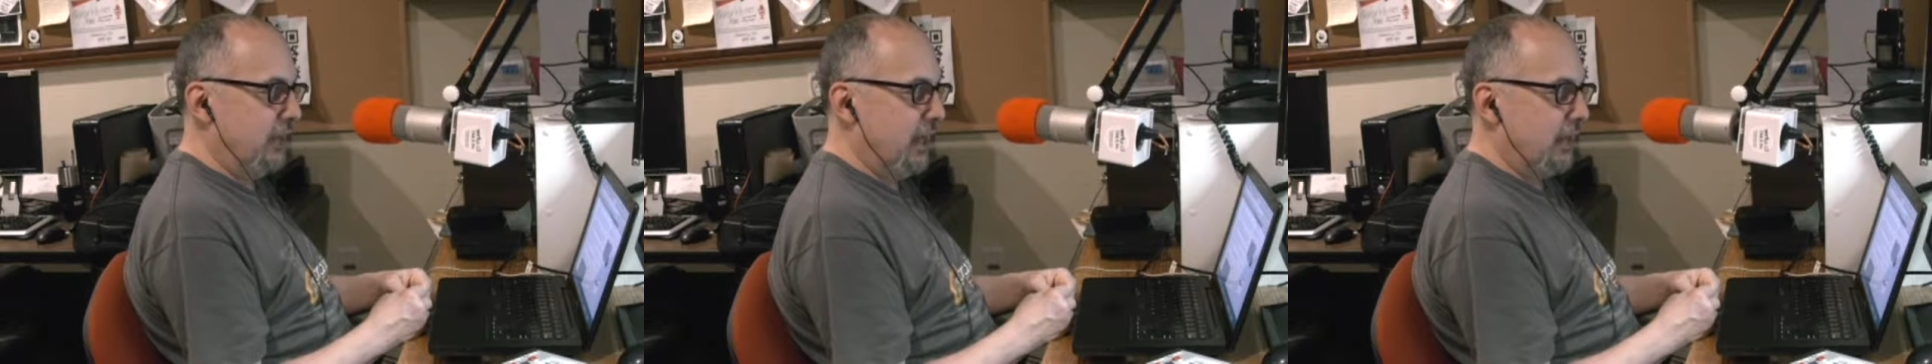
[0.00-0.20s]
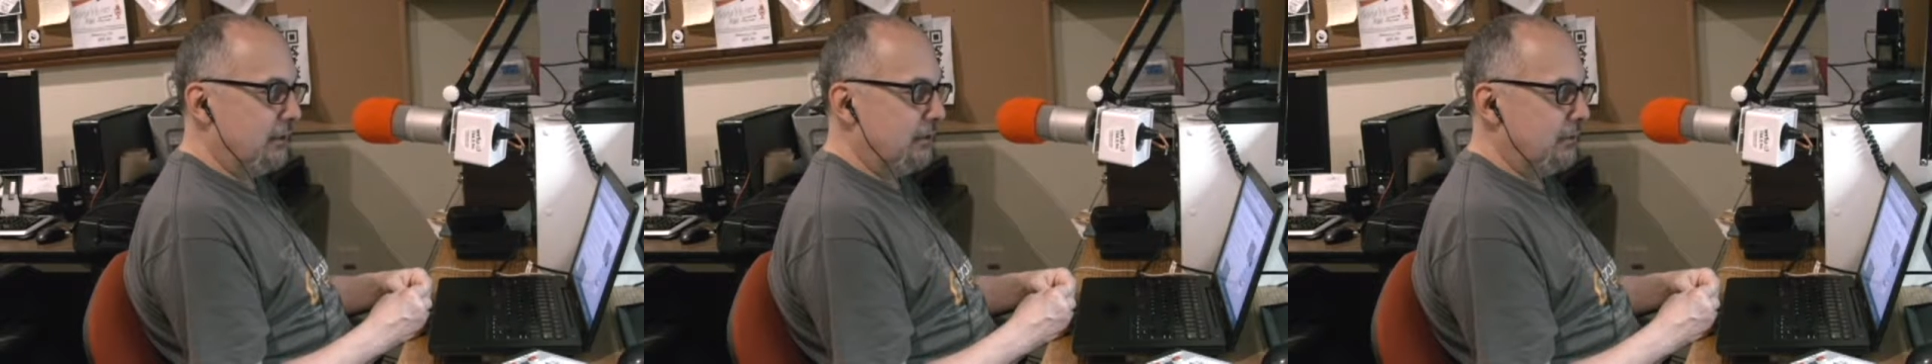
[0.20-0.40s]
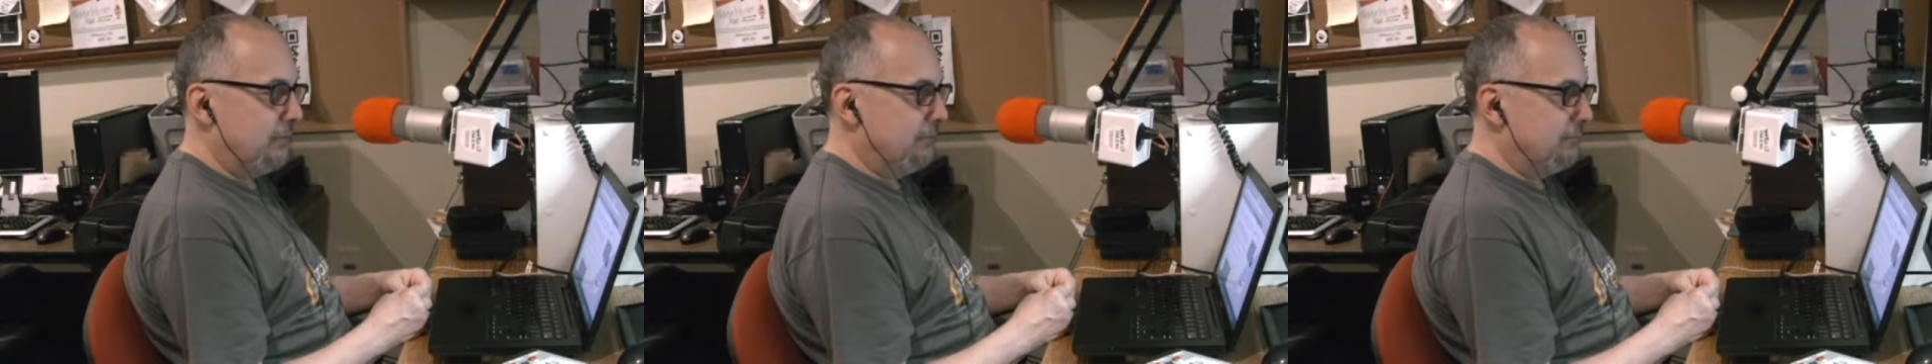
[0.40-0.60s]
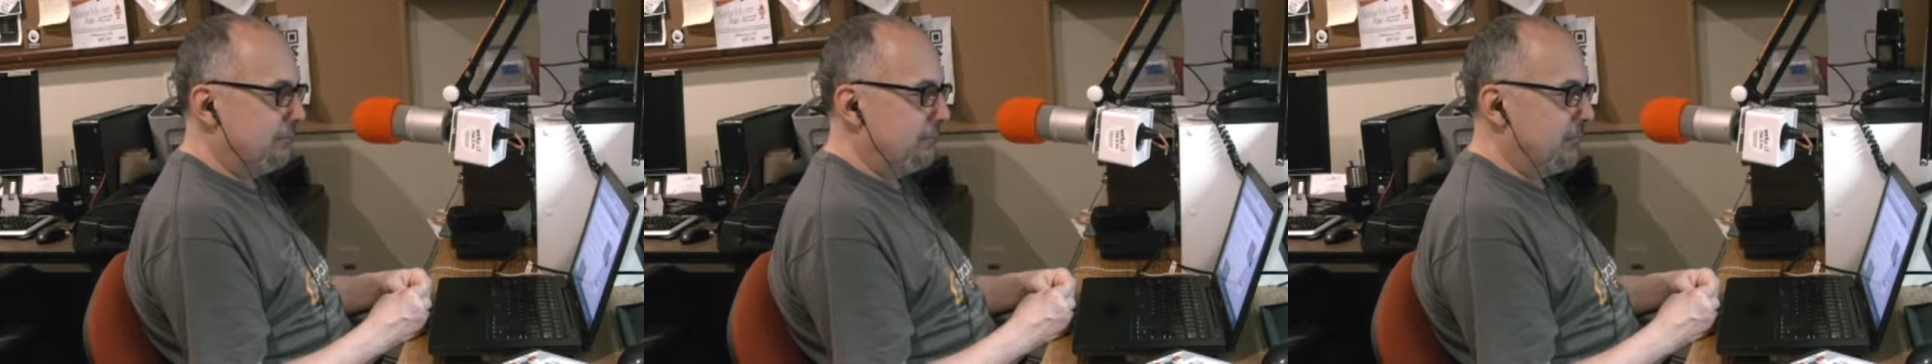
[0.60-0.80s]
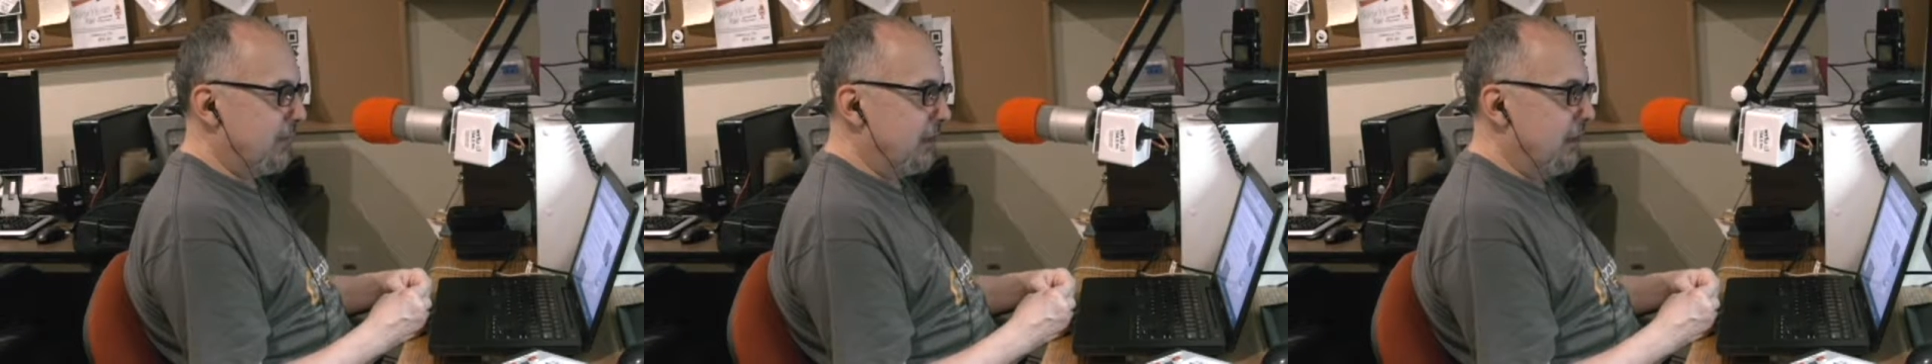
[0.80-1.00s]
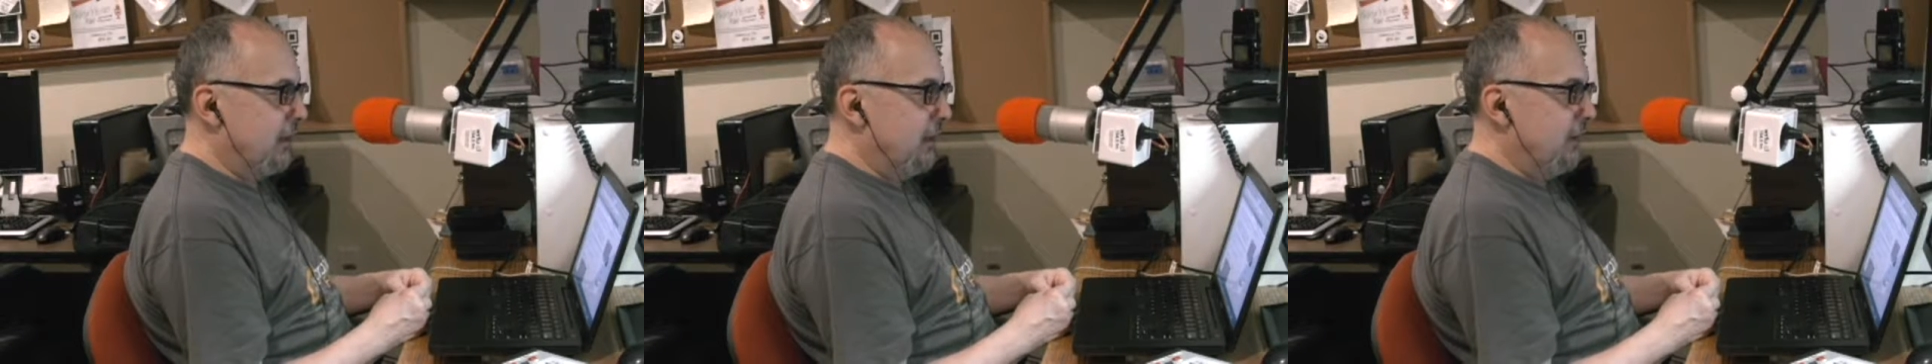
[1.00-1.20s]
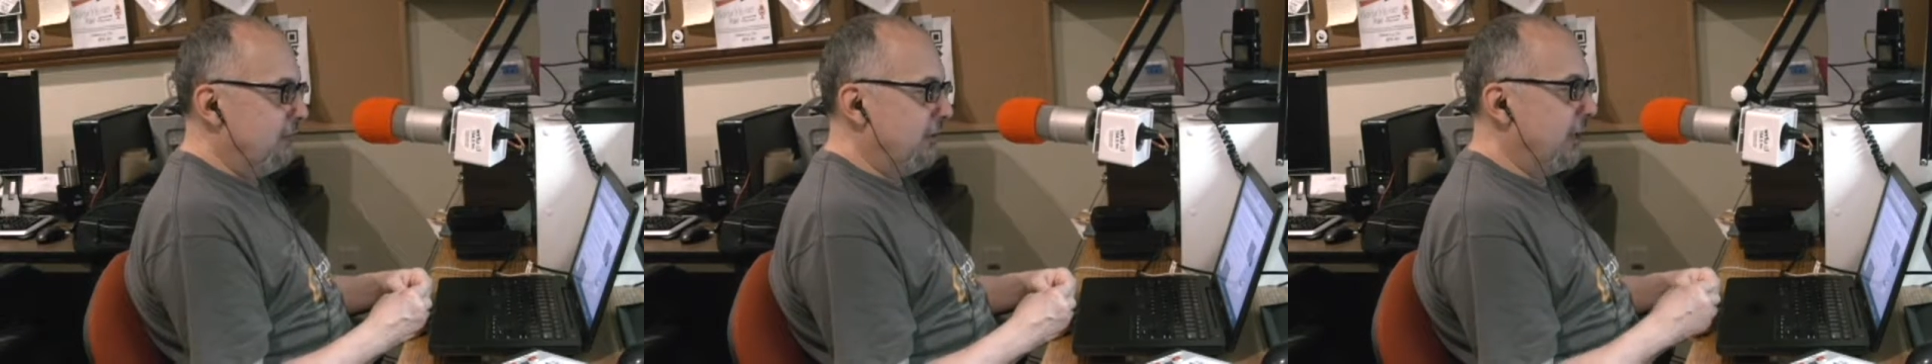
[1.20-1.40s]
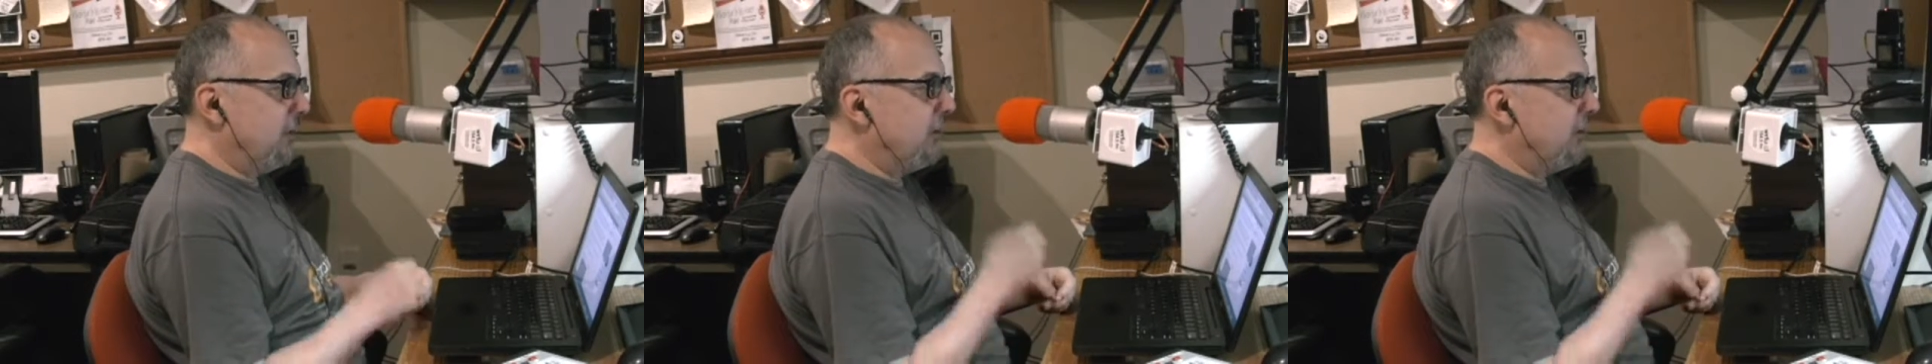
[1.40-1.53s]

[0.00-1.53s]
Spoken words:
that. Frank